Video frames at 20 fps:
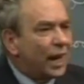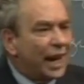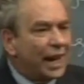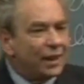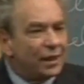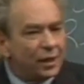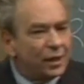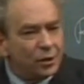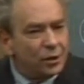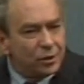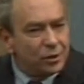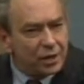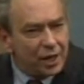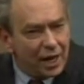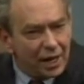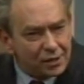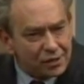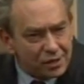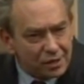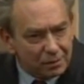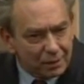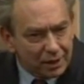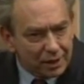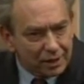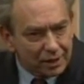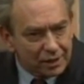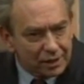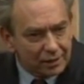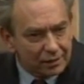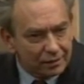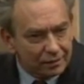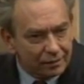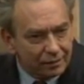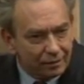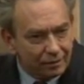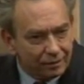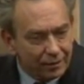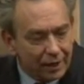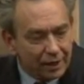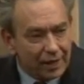and the New Testaments,
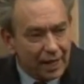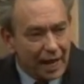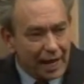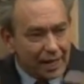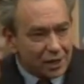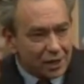that that